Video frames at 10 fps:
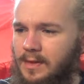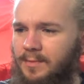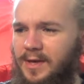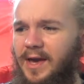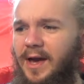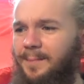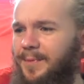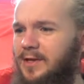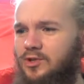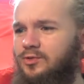But yeah,
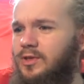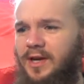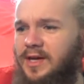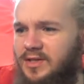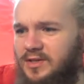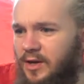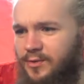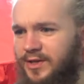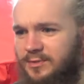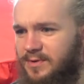it's really nice how
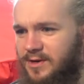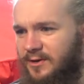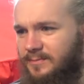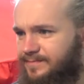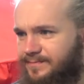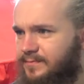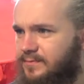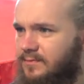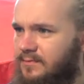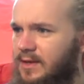this beer
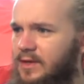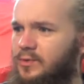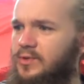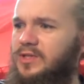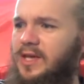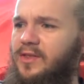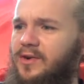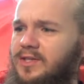goes together.